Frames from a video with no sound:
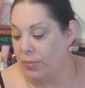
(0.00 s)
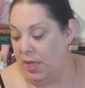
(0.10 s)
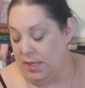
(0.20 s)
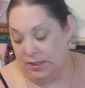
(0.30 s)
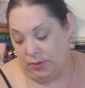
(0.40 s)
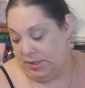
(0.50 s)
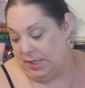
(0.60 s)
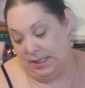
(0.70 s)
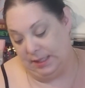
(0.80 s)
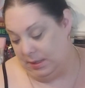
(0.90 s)
And this one
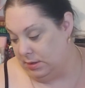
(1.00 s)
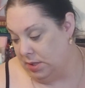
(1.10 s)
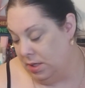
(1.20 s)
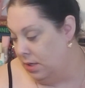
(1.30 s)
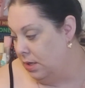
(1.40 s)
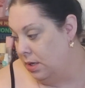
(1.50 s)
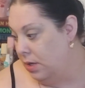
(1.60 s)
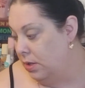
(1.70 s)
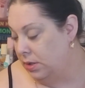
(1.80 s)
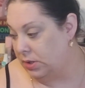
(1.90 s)
doesn't.
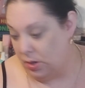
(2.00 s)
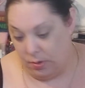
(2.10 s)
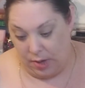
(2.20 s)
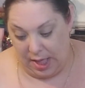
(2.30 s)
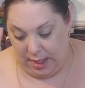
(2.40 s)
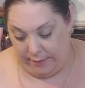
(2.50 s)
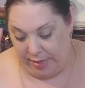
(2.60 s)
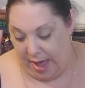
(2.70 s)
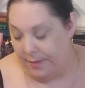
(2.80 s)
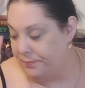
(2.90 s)
So I love
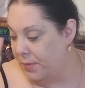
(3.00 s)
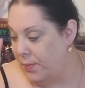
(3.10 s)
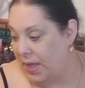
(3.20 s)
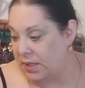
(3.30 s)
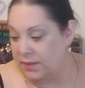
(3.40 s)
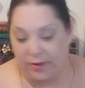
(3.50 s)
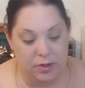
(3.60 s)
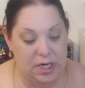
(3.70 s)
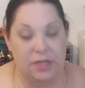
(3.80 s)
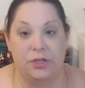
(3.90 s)
that about this
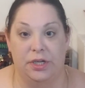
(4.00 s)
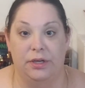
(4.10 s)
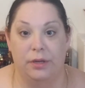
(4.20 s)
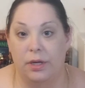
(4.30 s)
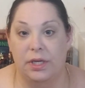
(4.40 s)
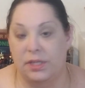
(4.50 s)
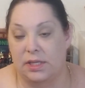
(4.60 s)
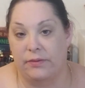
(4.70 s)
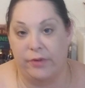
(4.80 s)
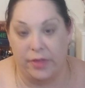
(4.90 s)
foundation. It
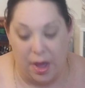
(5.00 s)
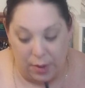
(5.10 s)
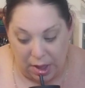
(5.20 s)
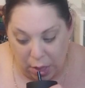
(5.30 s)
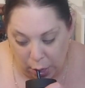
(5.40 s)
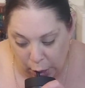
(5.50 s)
doesn't feel that way.